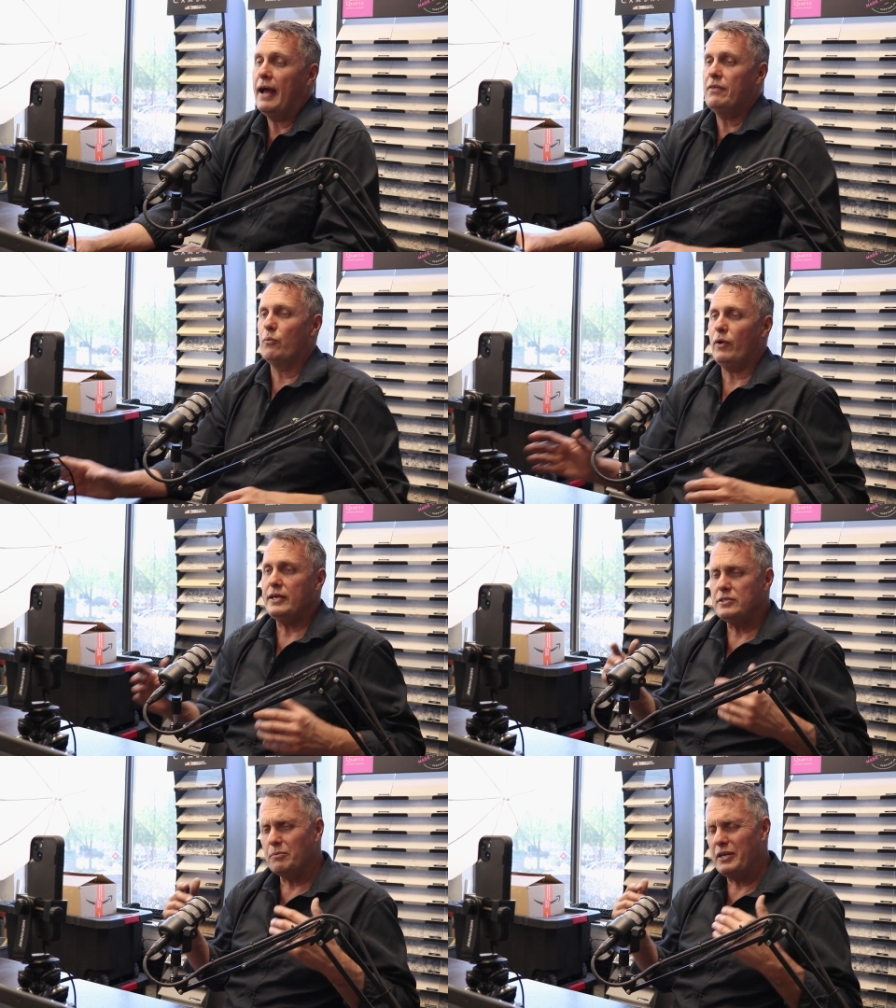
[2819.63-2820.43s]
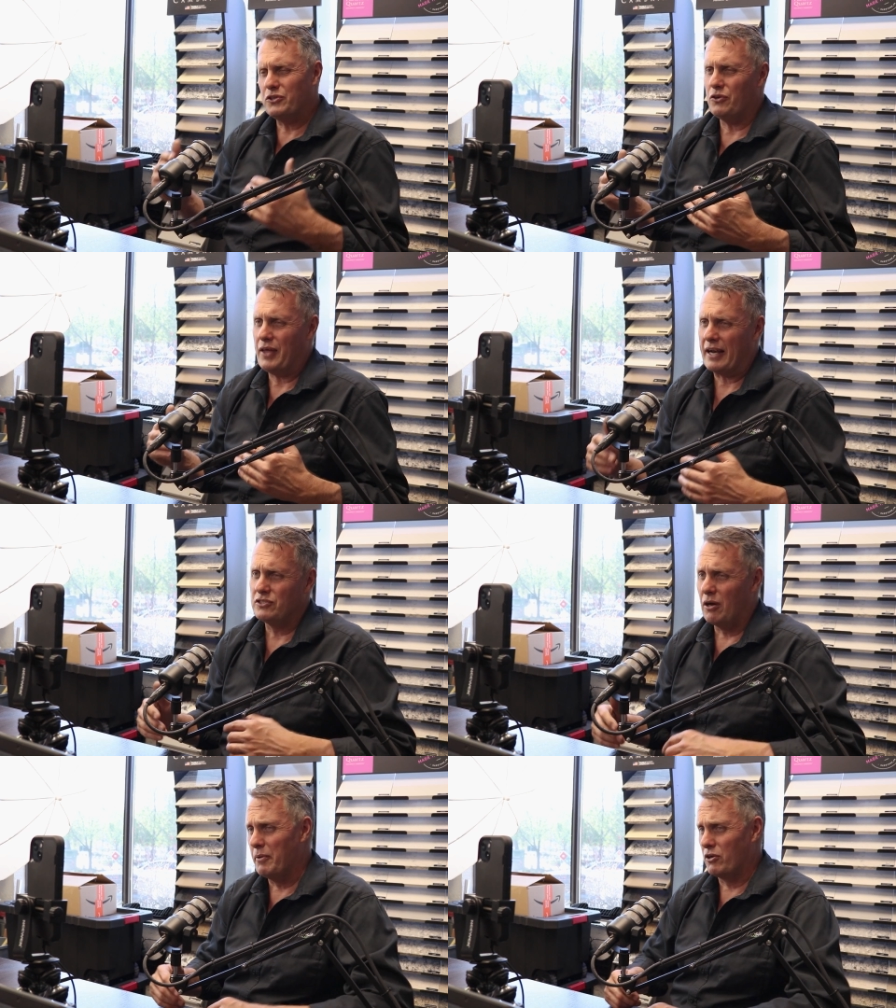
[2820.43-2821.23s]
and the reason we do that
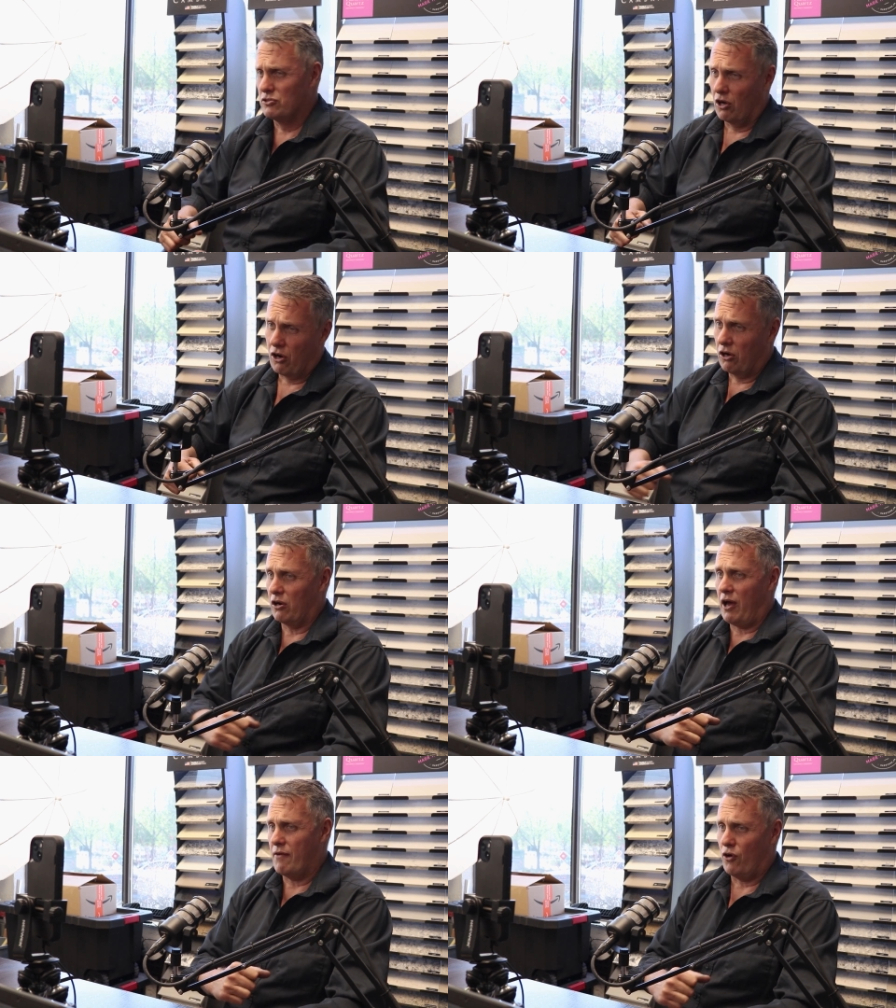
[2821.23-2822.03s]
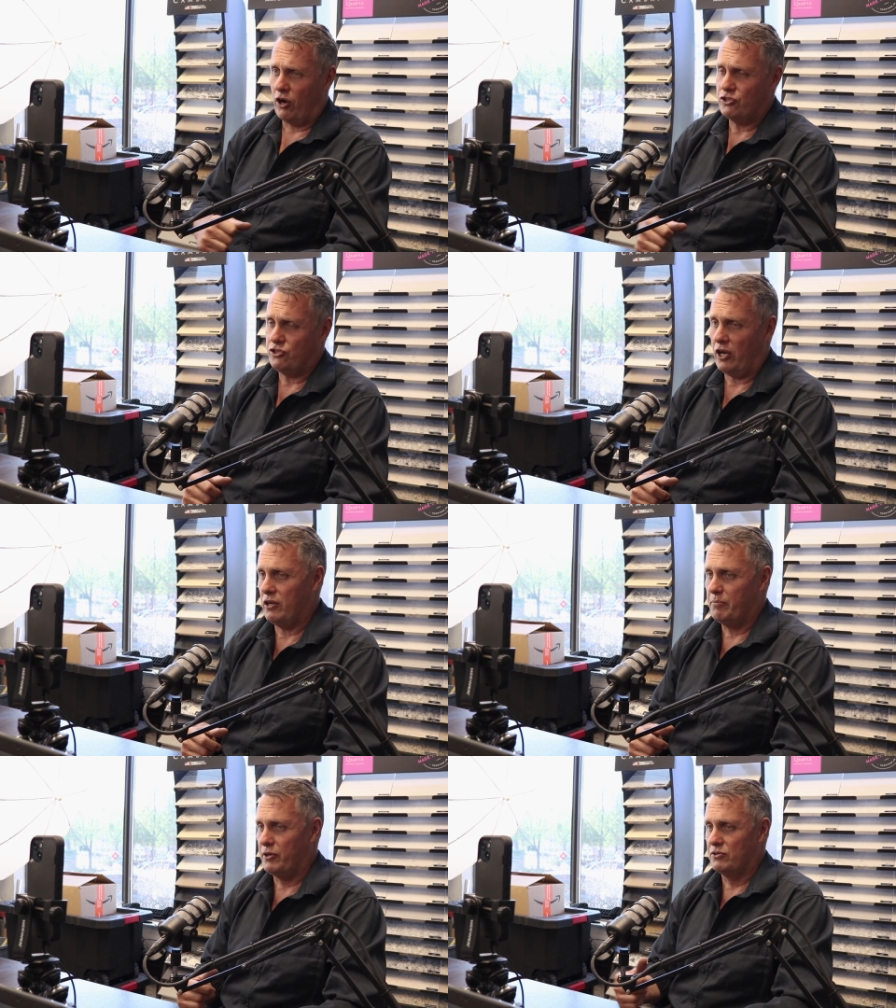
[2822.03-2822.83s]
is not because, like, i got to have a high
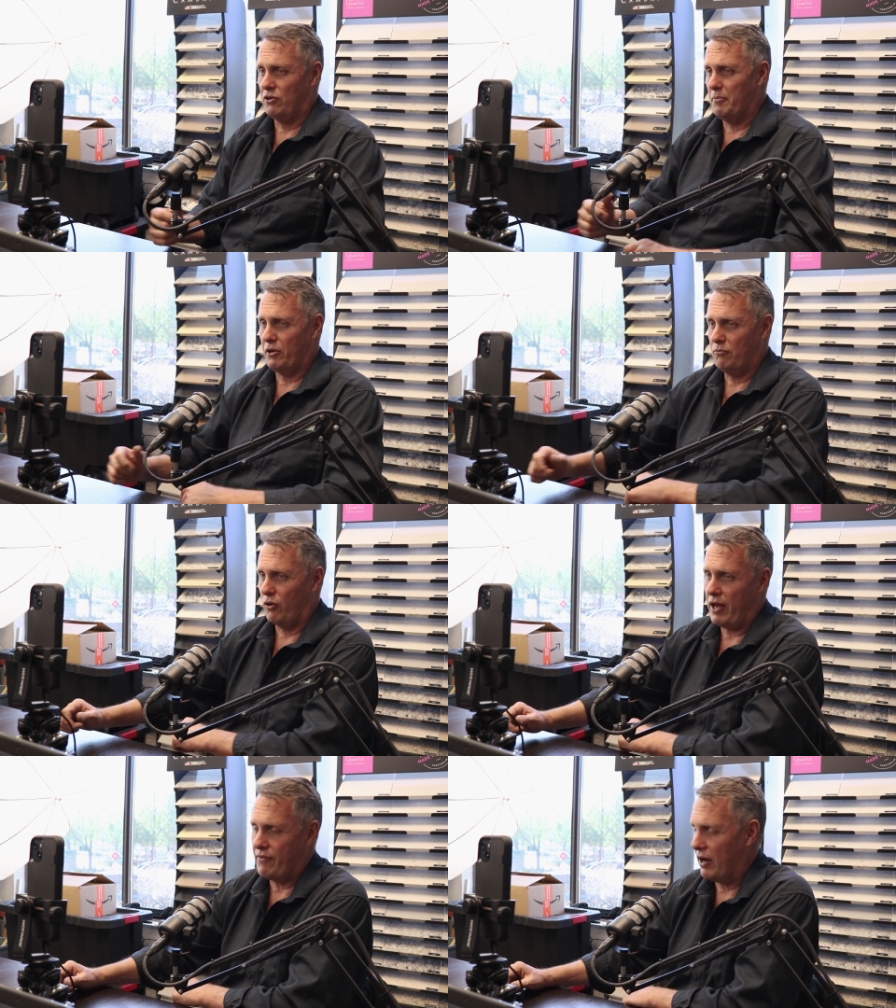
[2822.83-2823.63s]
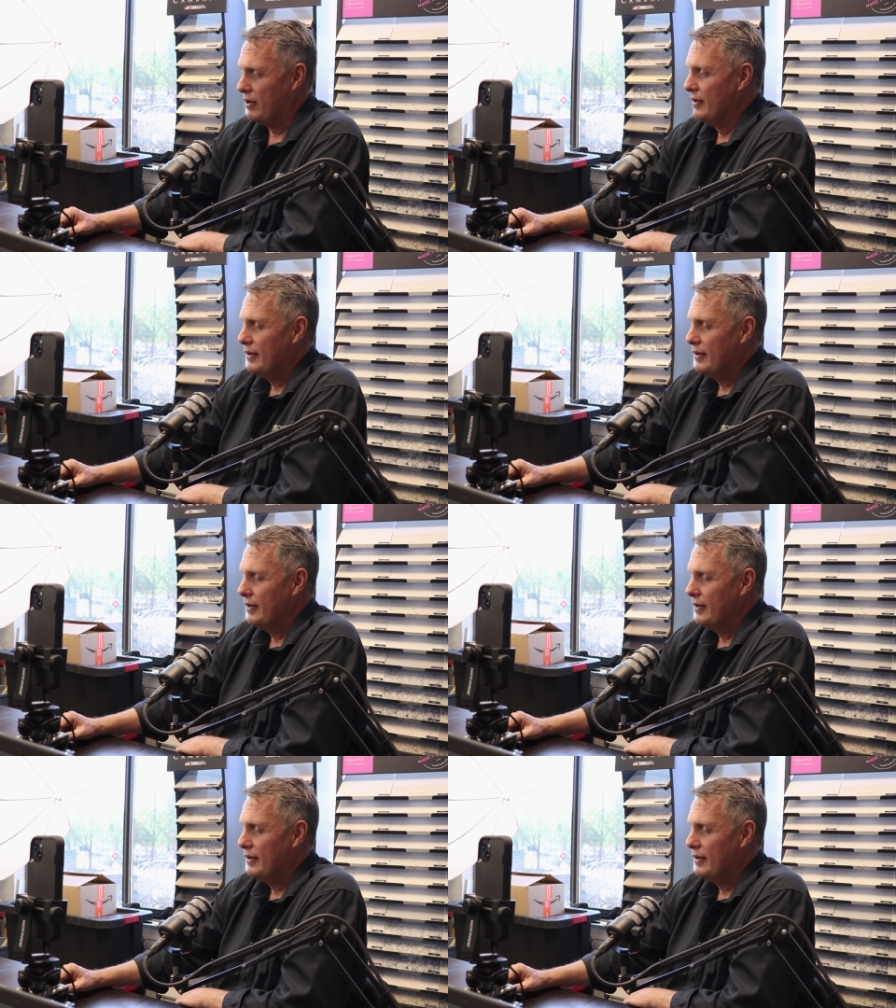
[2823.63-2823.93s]
standard because I'm whatever.